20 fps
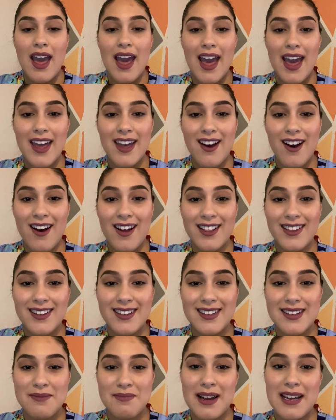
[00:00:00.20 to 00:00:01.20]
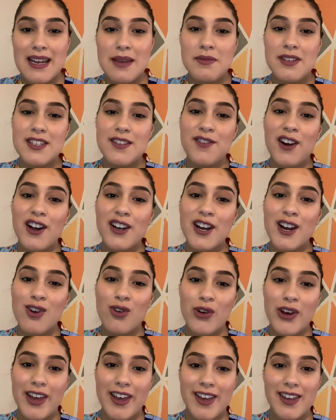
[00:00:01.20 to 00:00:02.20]
Hey y'all, my name is Ivonne
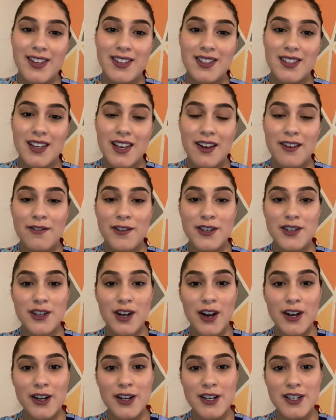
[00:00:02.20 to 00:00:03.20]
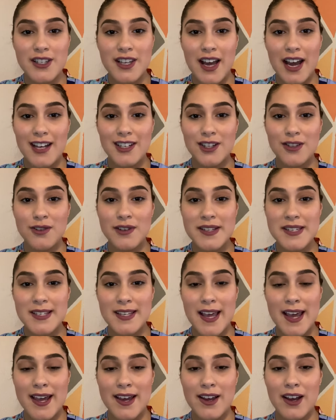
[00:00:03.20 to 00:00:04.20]
Arguelles. For starters, I just want to
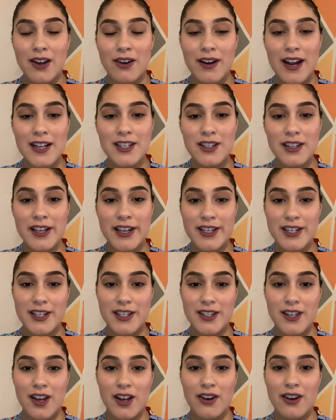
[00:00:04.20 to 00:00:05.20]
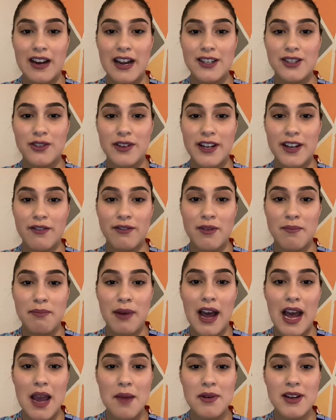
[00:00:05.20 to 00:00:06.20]
say congratulations on graduating from
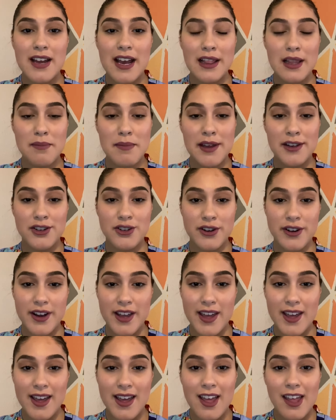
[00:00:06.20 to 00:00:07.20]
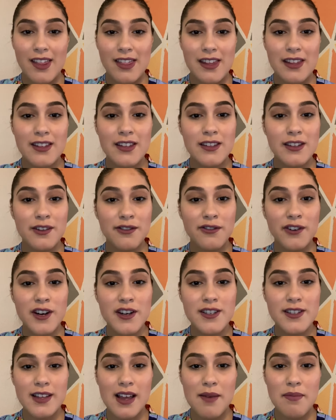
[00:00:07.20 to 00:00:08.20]
Pyburn Elementary. This is the
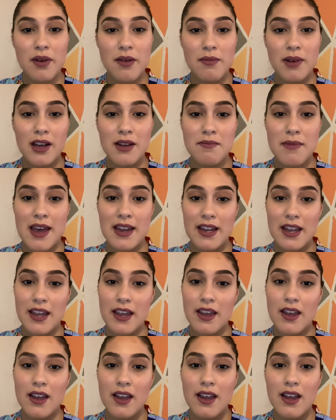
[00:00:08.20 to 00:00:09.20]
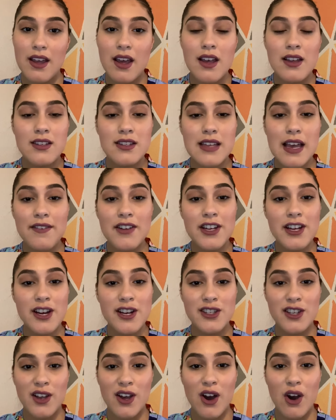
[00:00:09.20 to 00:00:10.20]
first step among many. Seven
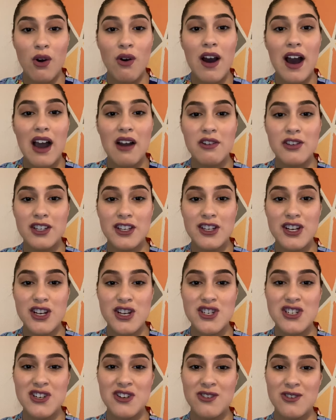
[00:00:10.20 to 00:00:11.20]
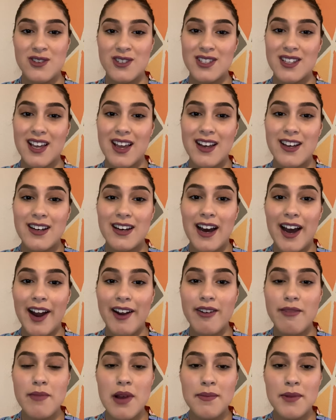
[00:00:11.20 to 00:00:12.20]
years ago, I was in your shoes. I
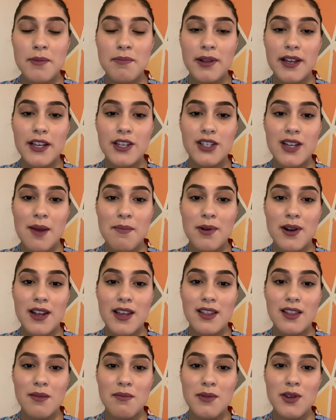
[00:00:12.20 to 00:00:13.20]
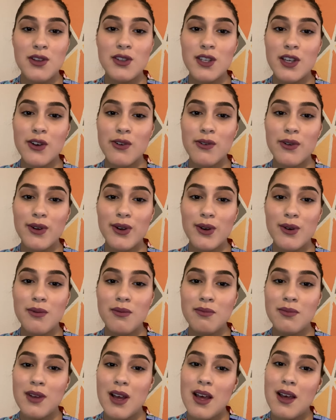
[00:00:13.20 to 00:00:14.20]
remember playing Jeopardy in the music
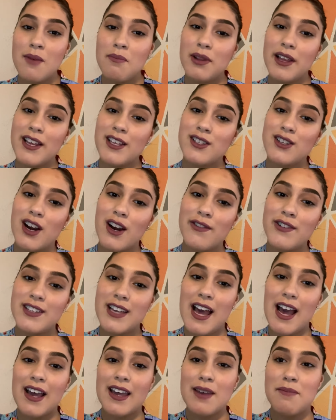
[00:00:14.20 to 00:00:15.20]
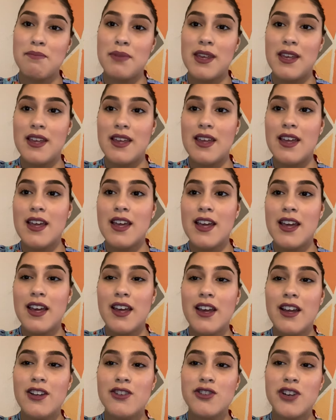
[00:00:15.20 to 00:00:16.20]
room, playing Scarf Attack in
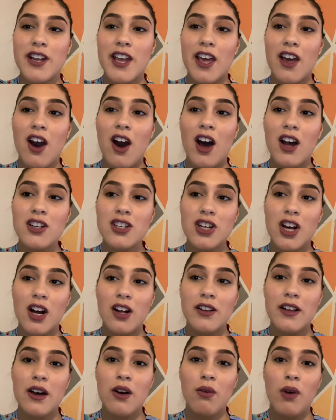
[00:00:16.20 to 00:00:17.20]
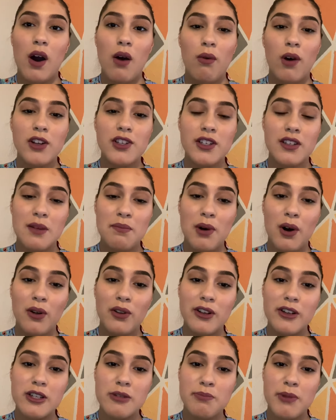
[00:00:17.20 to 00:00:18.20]
PE, drinking hot chocolate while watching the
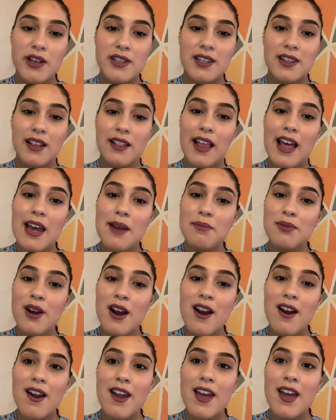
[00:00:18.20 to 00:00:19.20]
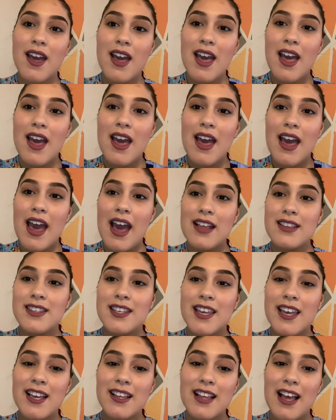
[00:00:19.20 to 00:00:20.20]
Polar Express in the library, and
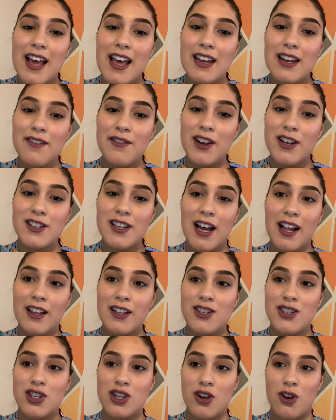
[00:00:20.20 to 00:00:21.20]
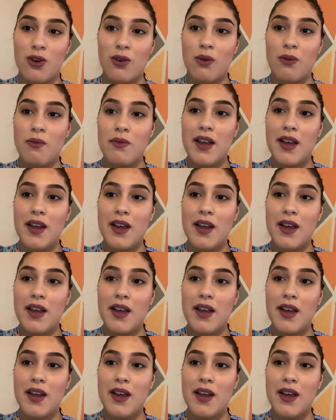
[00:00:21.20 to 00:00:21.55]
singing the end of your talent show.